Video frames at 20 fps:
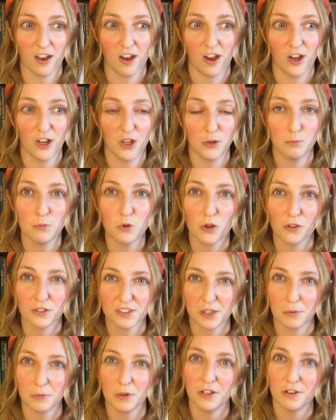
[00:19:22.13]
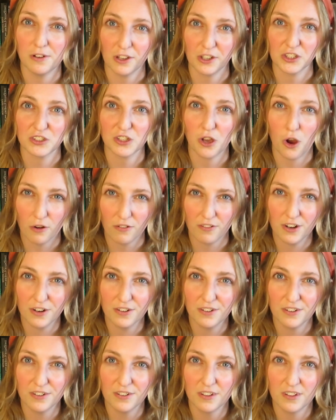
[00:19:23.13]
I'm not someone who likes horror.